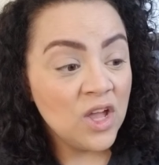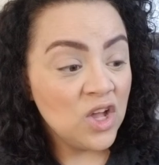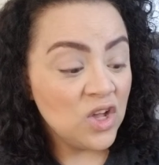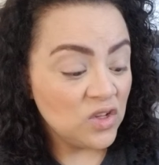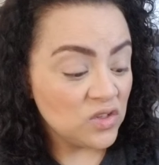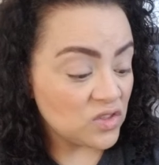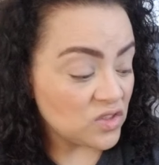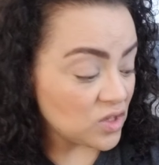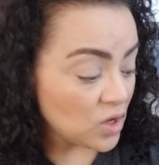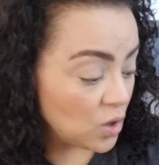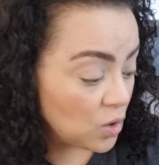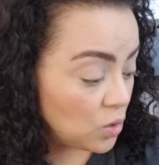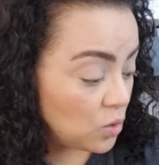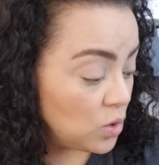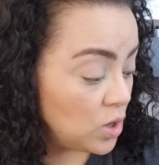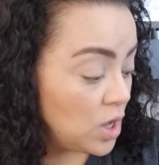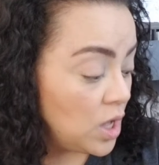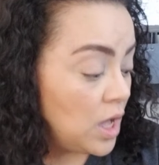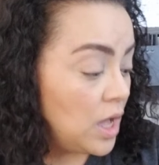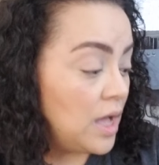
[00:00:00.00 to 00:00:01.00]
So
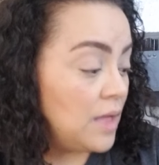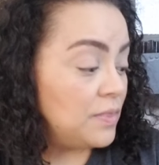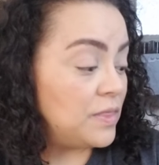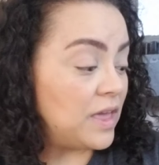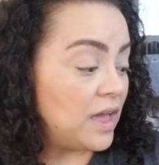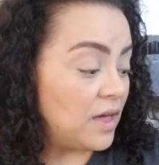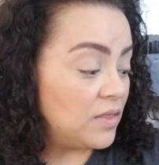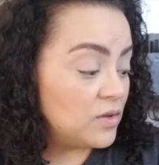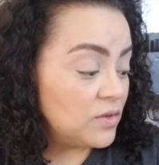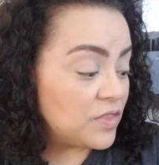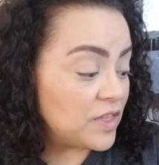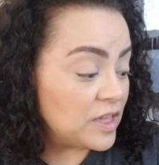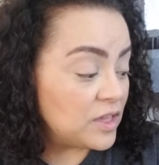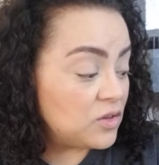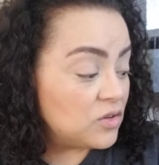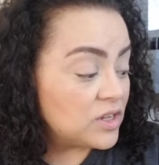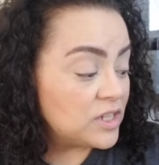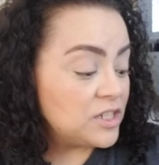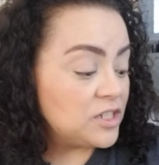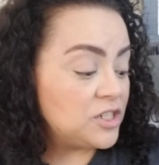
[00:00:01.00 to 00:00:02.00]
the other thing you
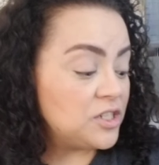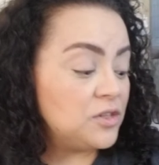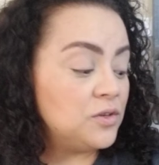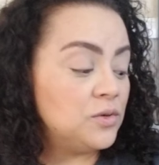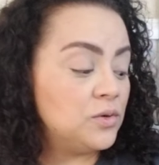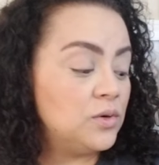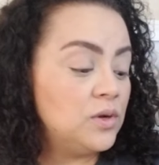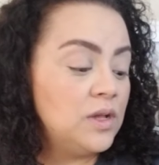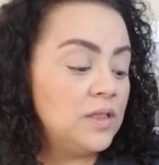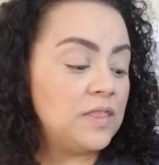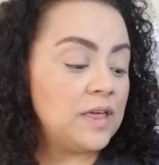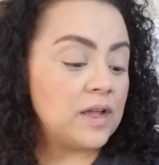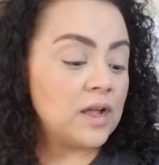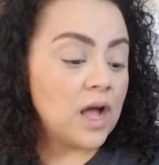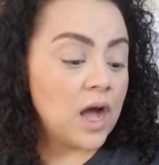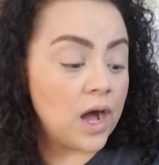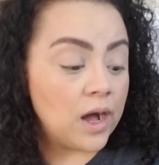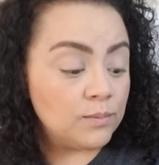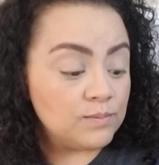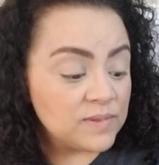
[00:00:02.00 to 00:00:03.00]
can do that
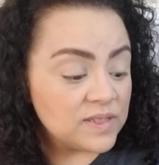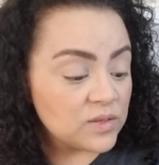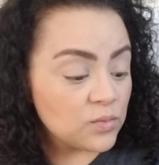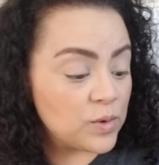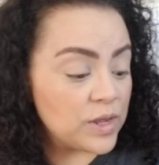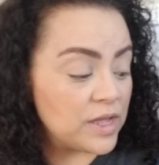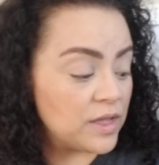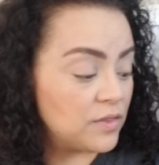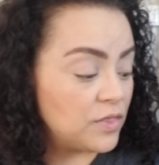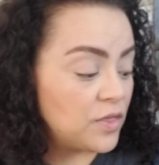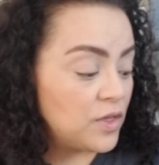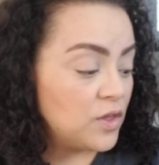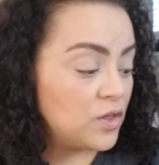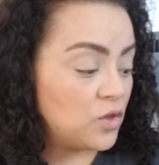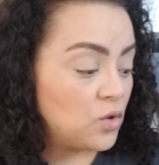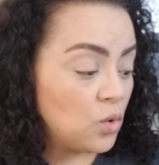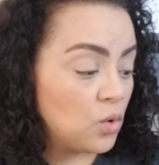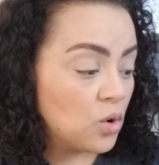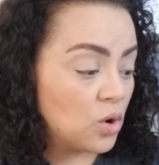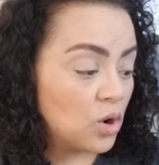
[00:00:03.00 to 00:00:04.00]
comes with
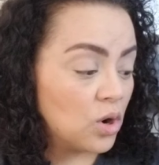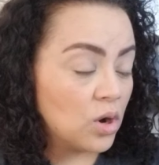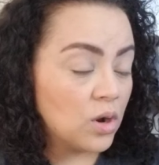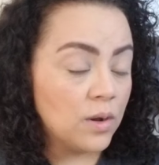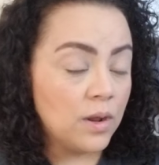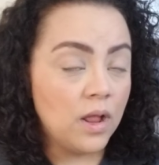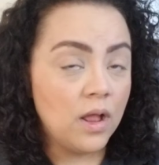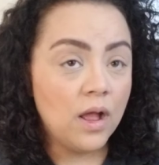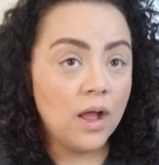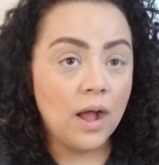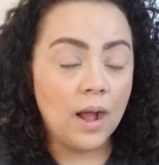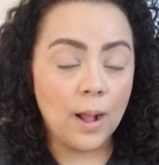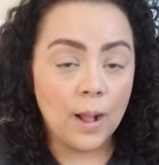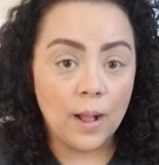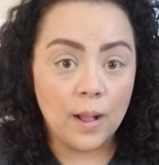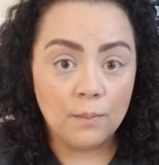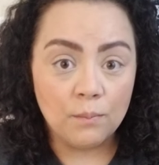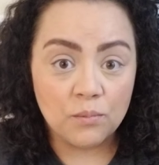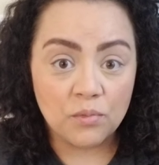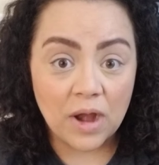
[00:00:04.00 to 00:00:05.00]
your
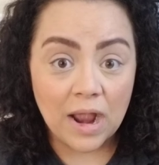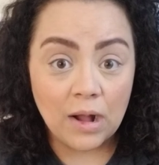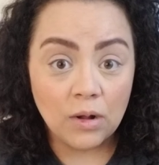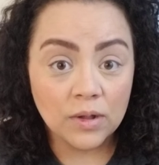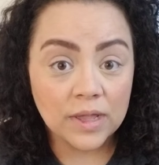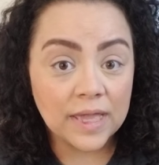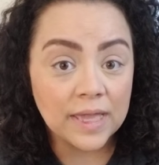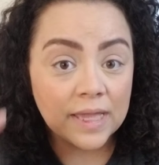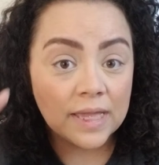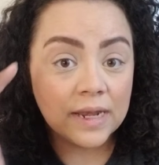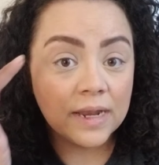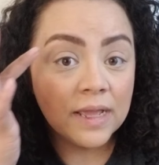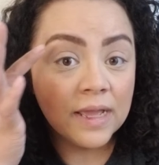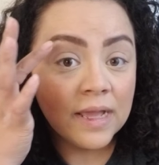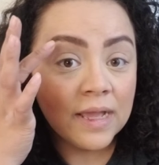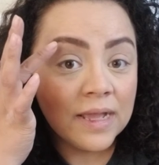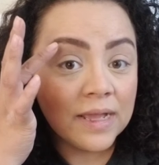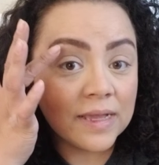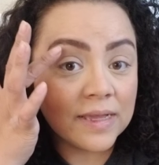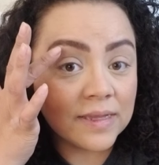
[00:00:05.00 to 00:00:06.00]
brow kit
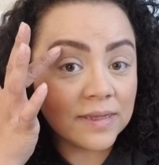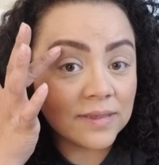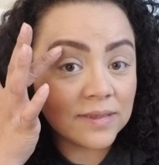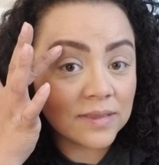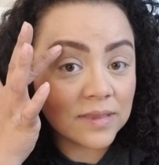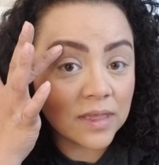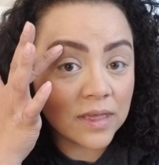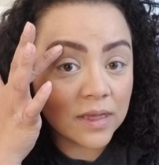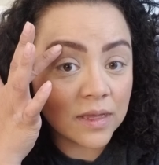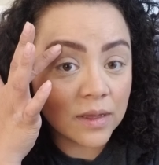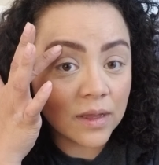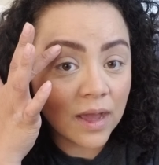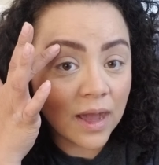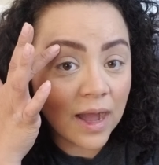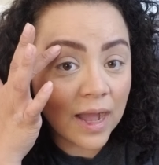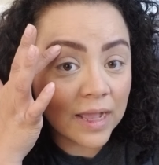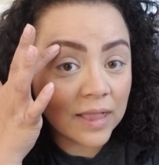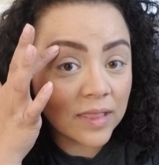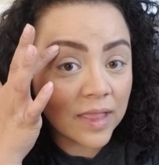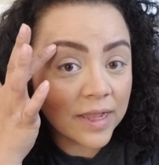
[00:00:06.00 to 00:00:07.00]
is the
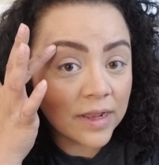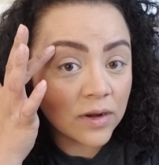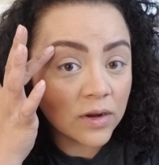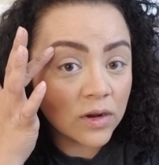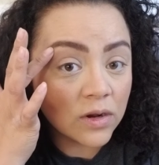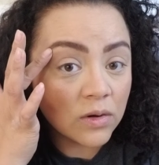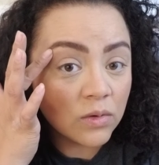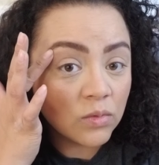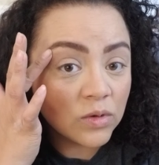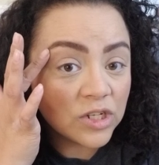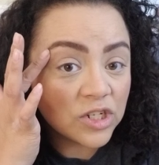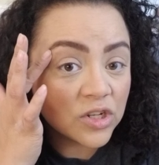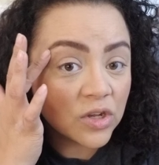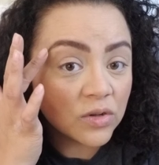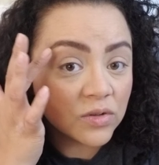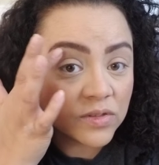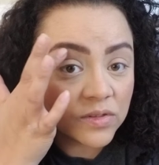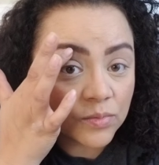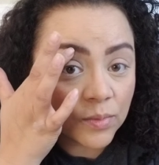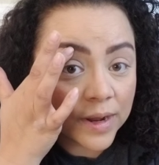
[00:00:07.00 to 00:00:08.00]
highlighter, which
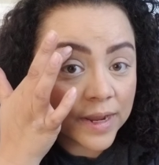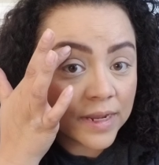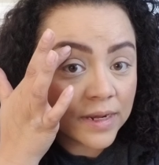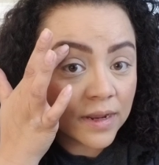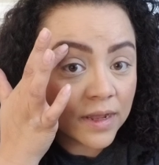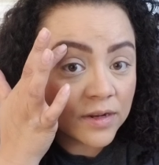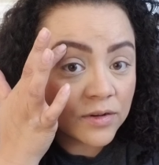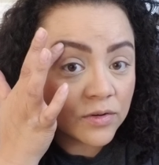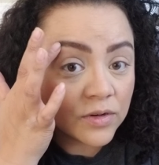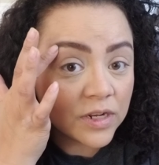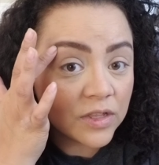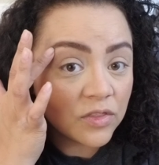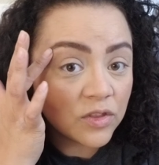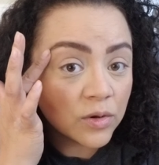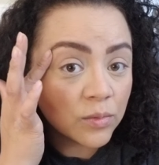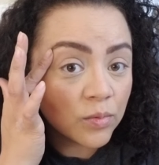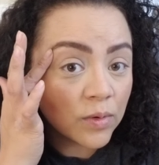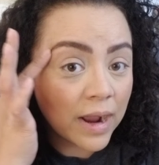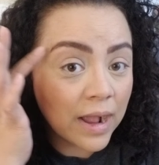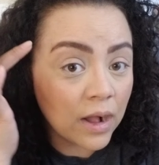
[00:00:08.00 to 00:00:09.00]
goes right underneath
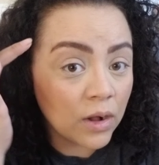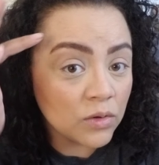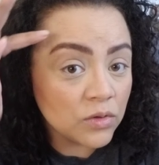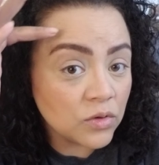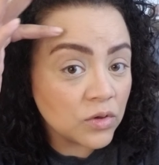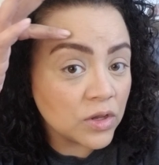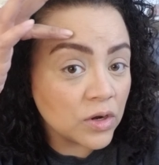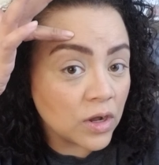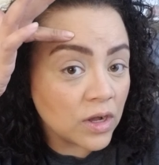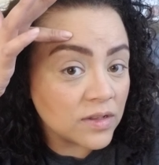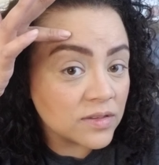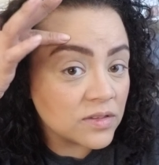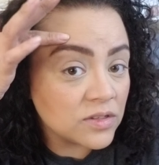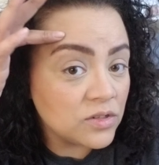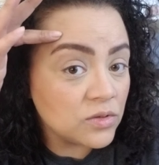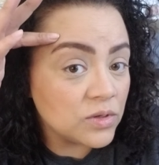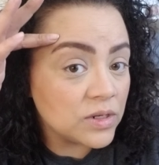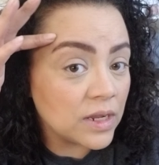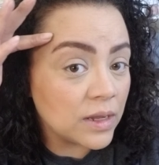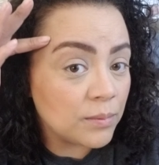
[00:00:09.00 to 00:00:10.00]
your brow. You can also
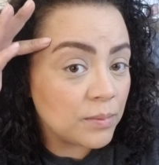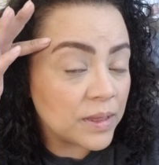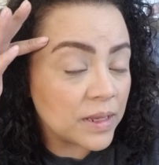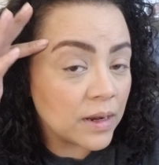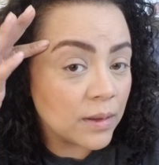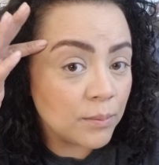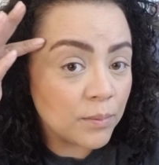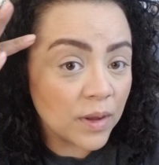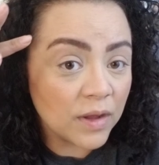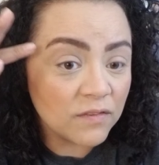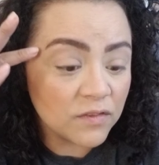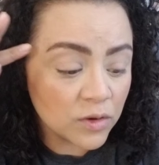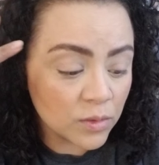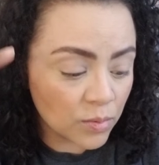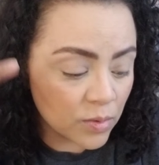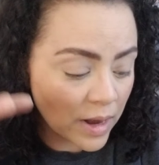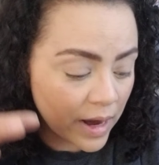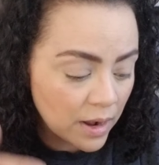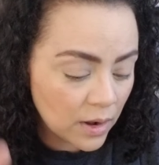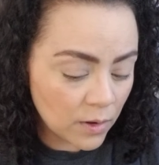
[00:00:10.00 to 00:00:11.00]
do it a bit above your
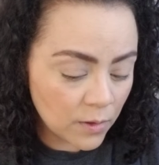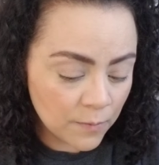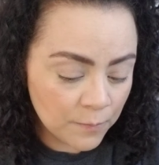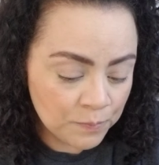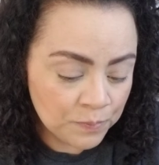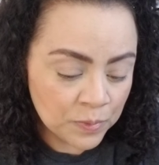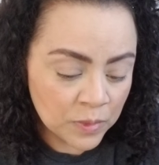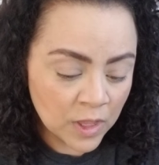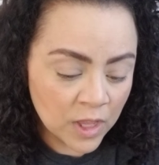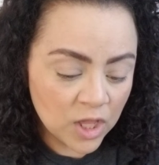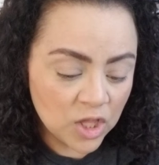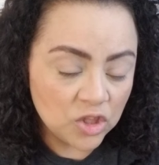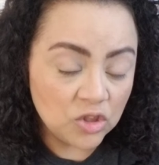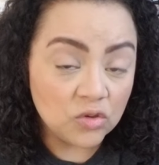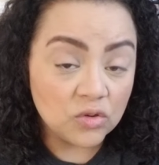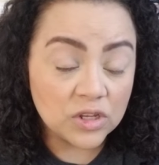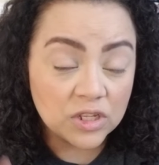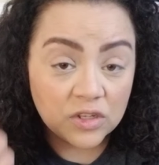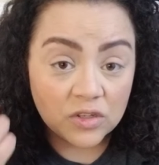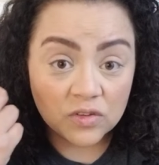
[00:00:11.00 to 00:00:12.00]
brow. You
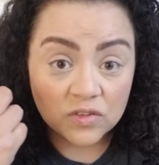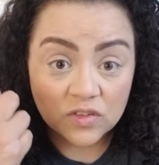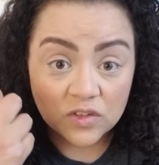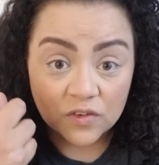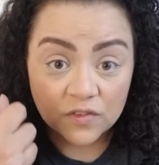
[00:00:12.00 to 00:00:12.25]
can use your